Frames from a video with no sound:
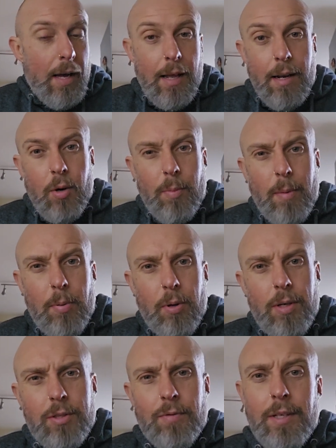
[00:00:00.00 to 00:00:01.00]
little bit
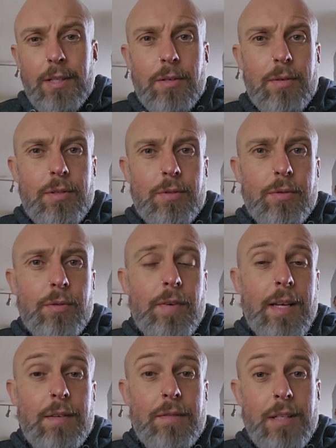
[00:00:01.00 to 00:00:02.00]
pointless really doing sort of
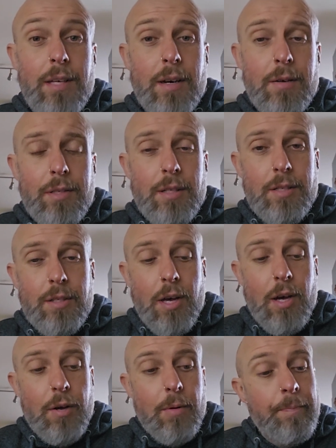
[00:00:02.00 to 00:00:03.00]
any videos.
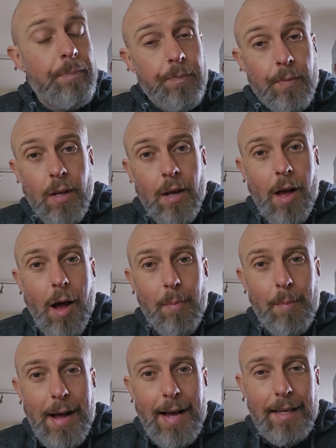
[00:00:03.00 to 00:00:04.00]
So I'm
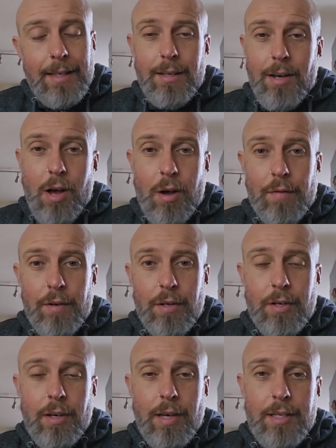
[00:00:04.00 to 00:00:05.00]
back. Hopefully I
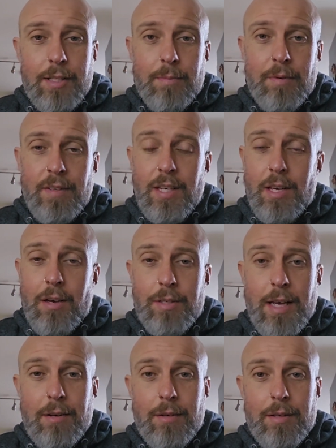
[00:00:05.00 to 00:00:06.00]
can get some
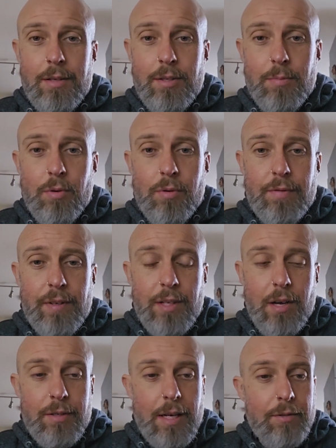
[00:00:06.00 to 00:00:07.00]
more
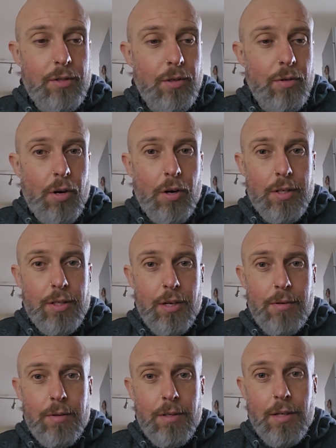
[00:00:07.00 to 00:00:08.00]
videos out to you guys
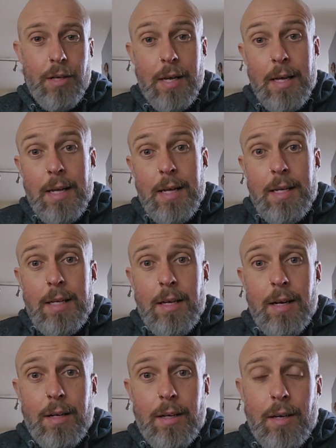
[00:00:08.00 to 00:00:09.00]
so that
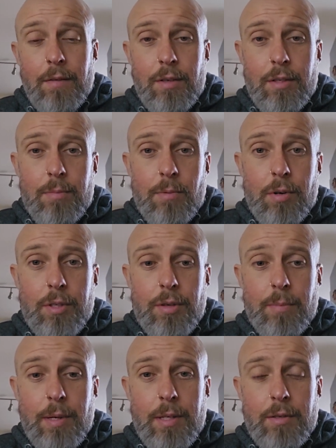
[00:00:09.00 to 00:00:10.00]
I can give you some honest
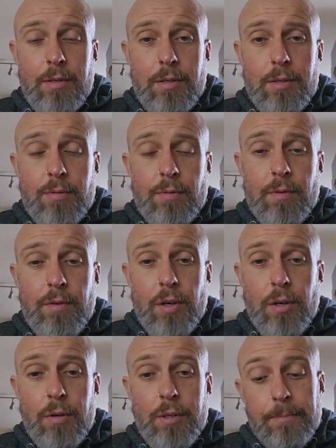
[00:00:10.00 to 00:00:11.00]
opinions and some
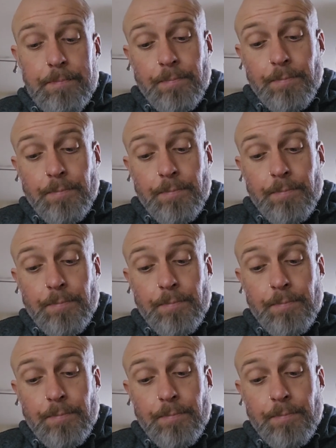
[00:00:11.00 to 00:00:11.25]
reviews.